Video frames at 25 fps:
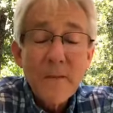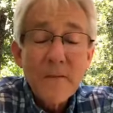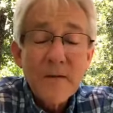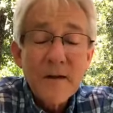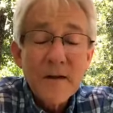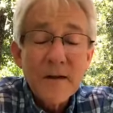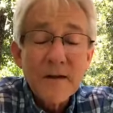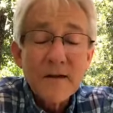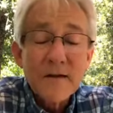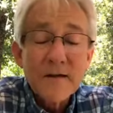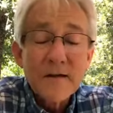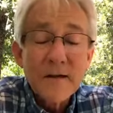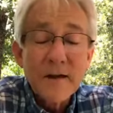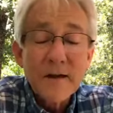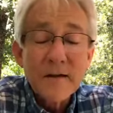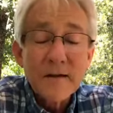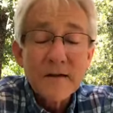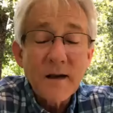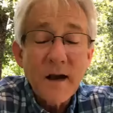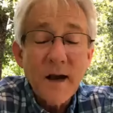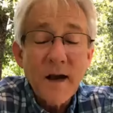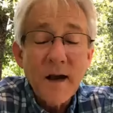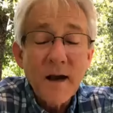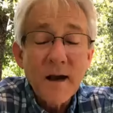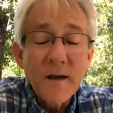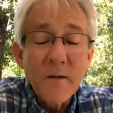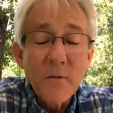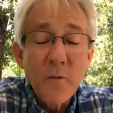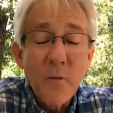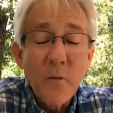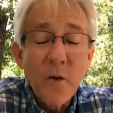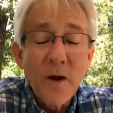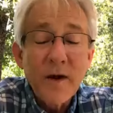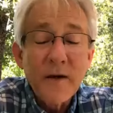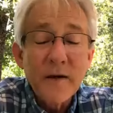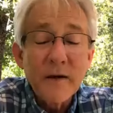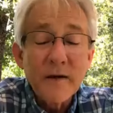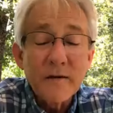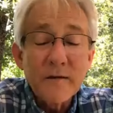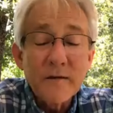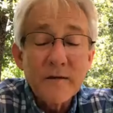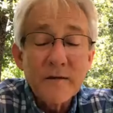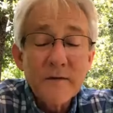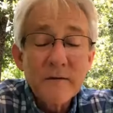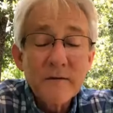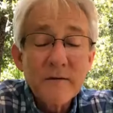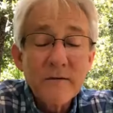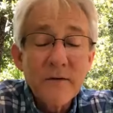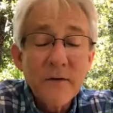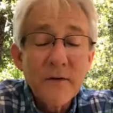He says, I wait
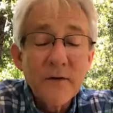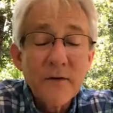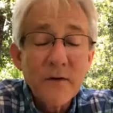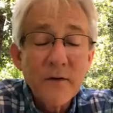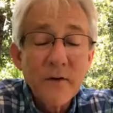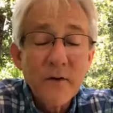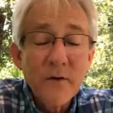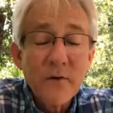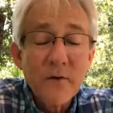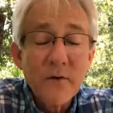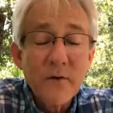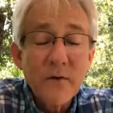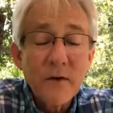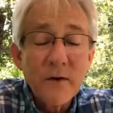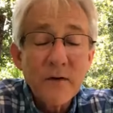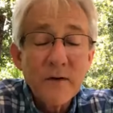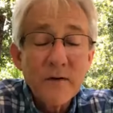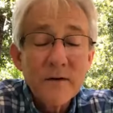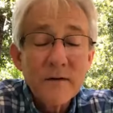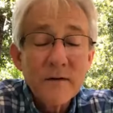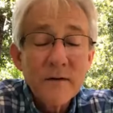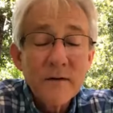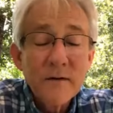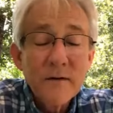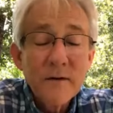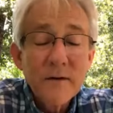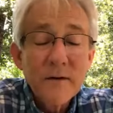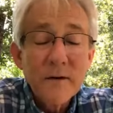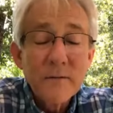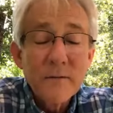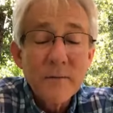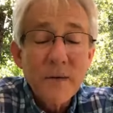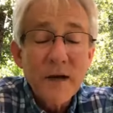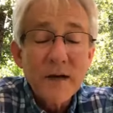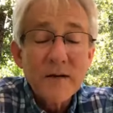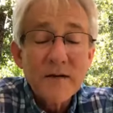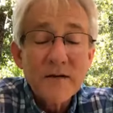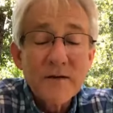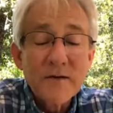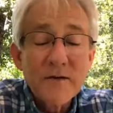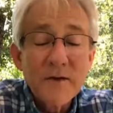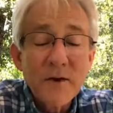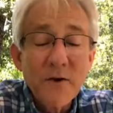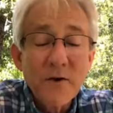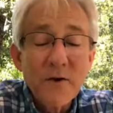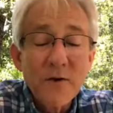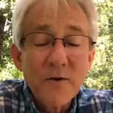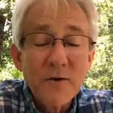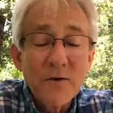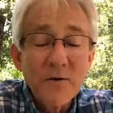for the Lord. My
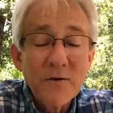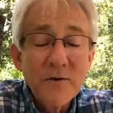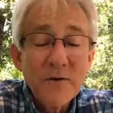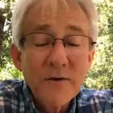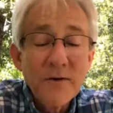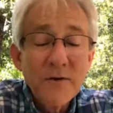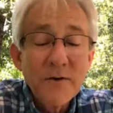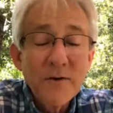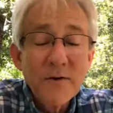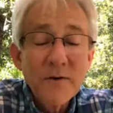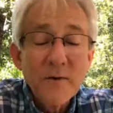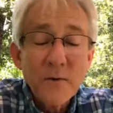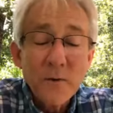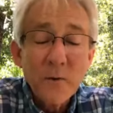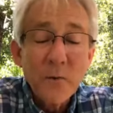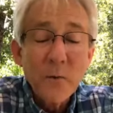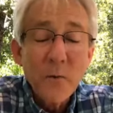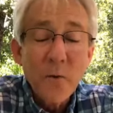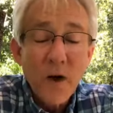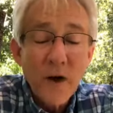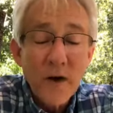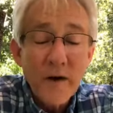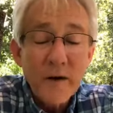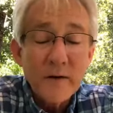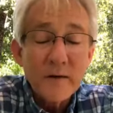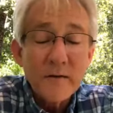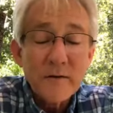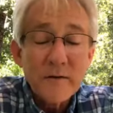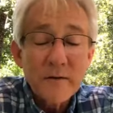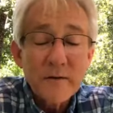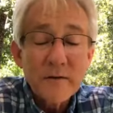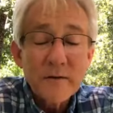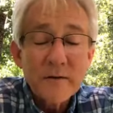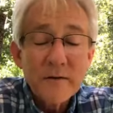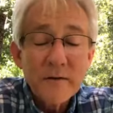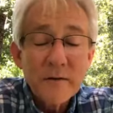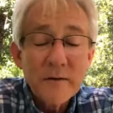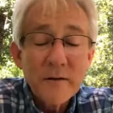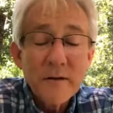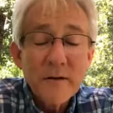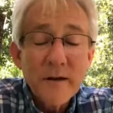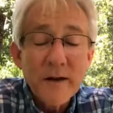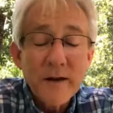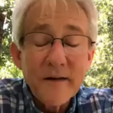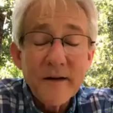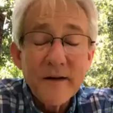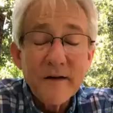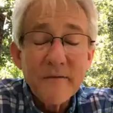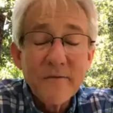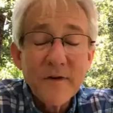soul waits.
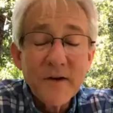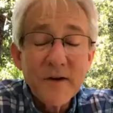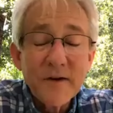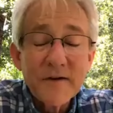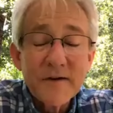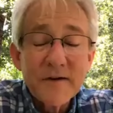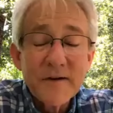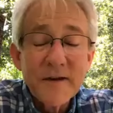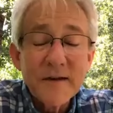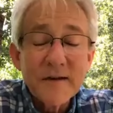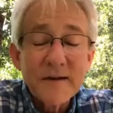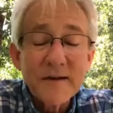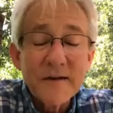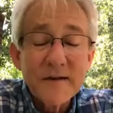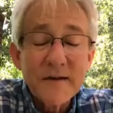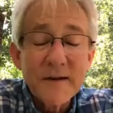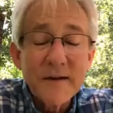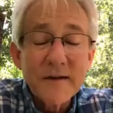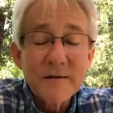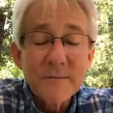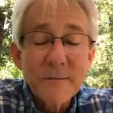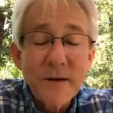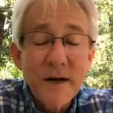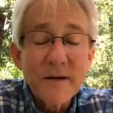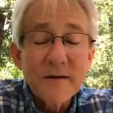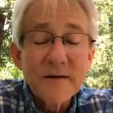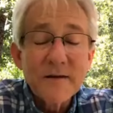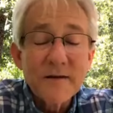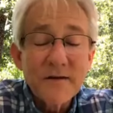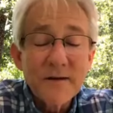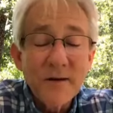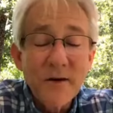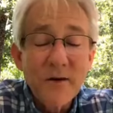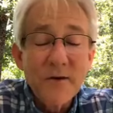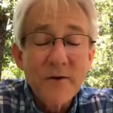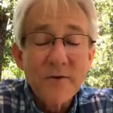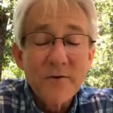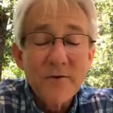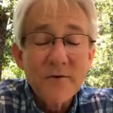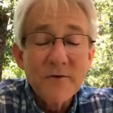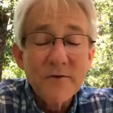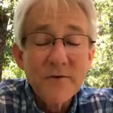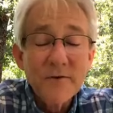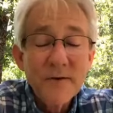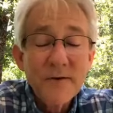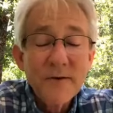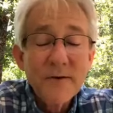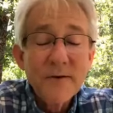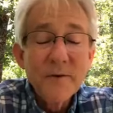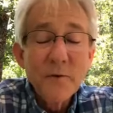And in verse 6, he says, my soul
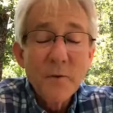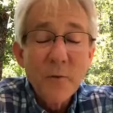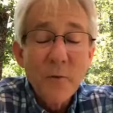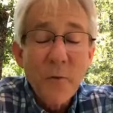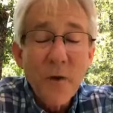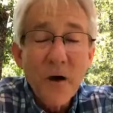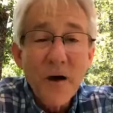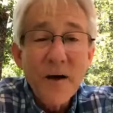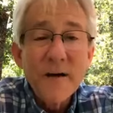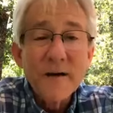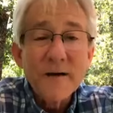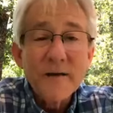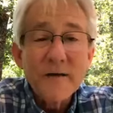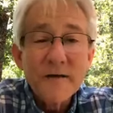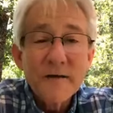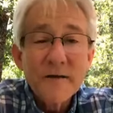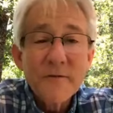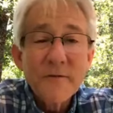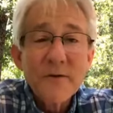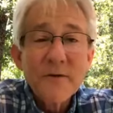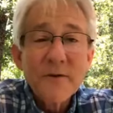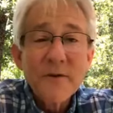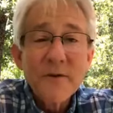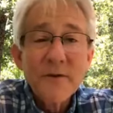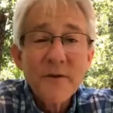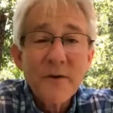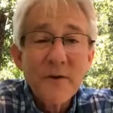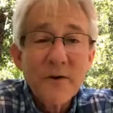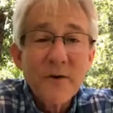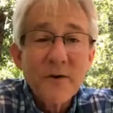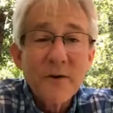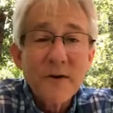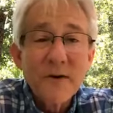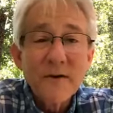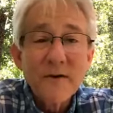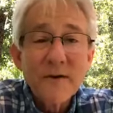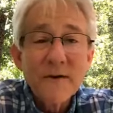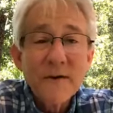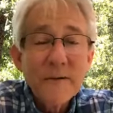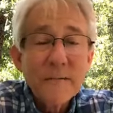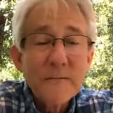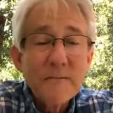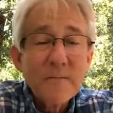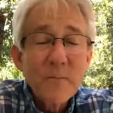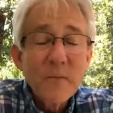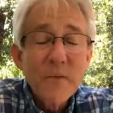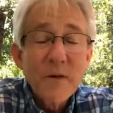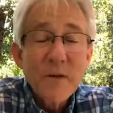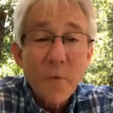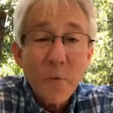waits for the Lord.
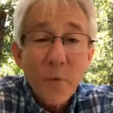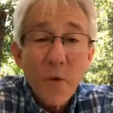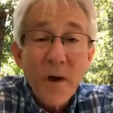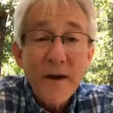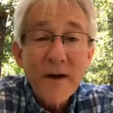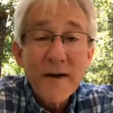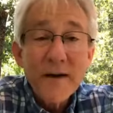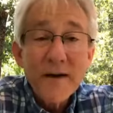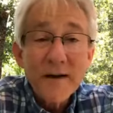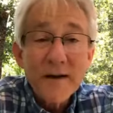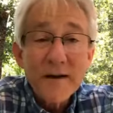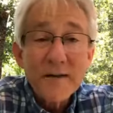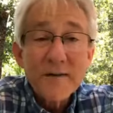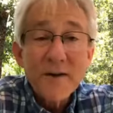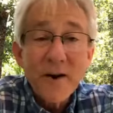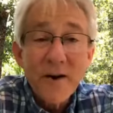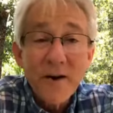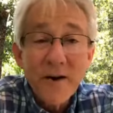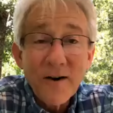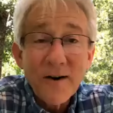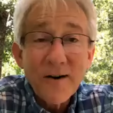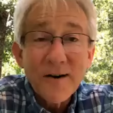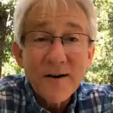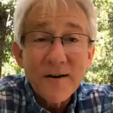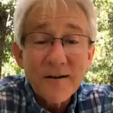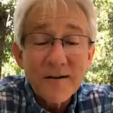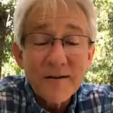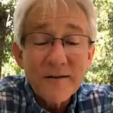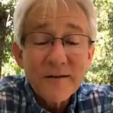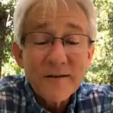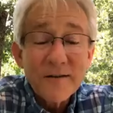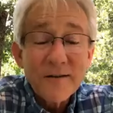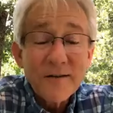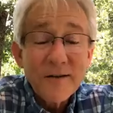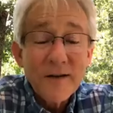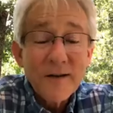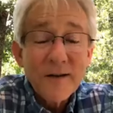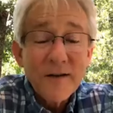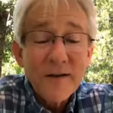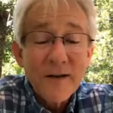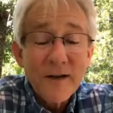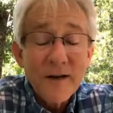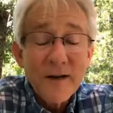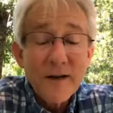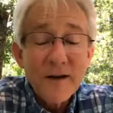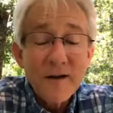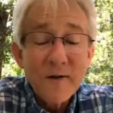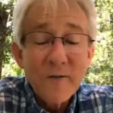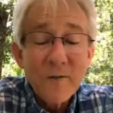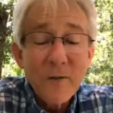Waiting is hard.
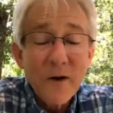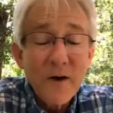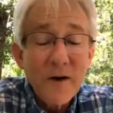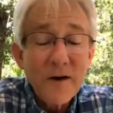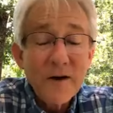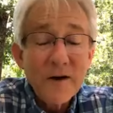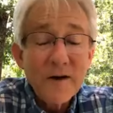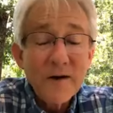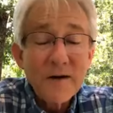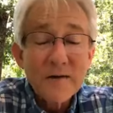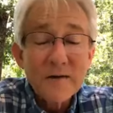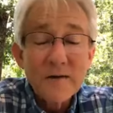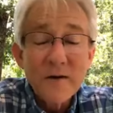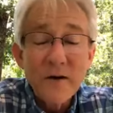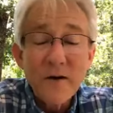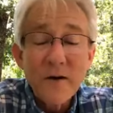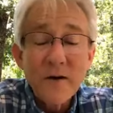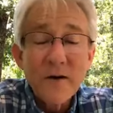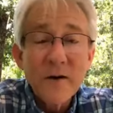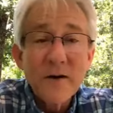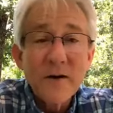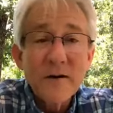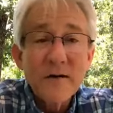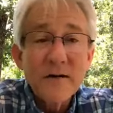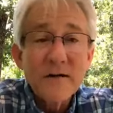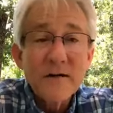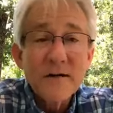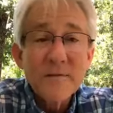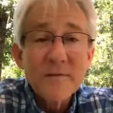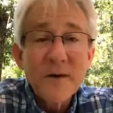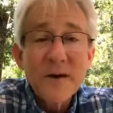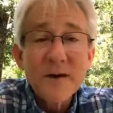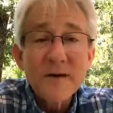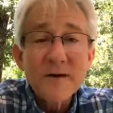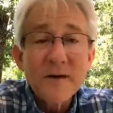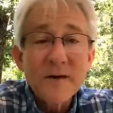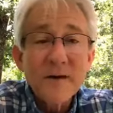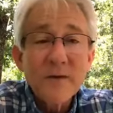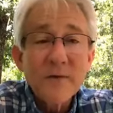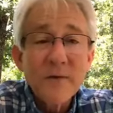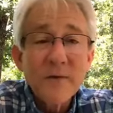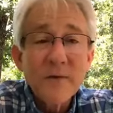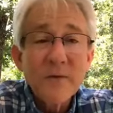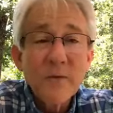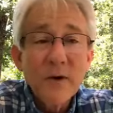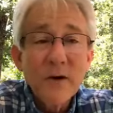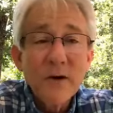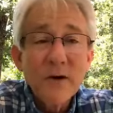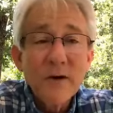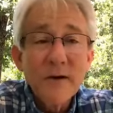Waiting is hard, especially when
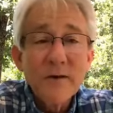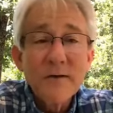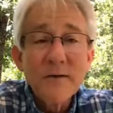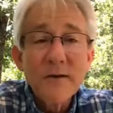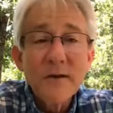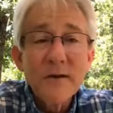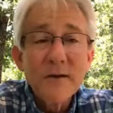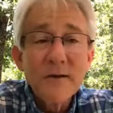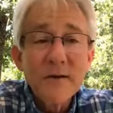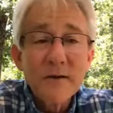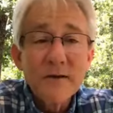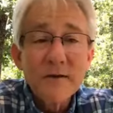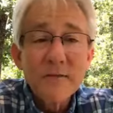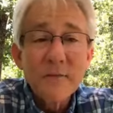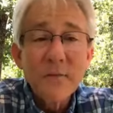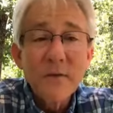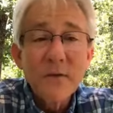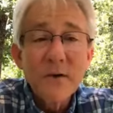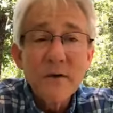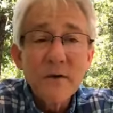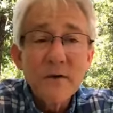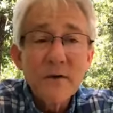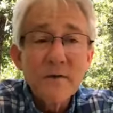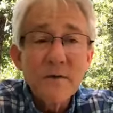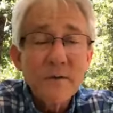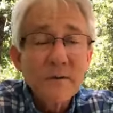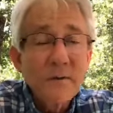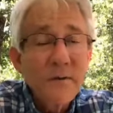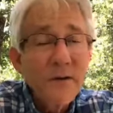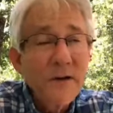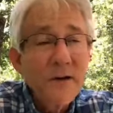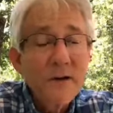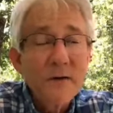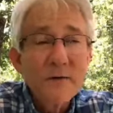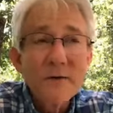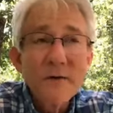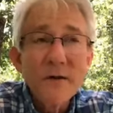we're living in this world, when we don't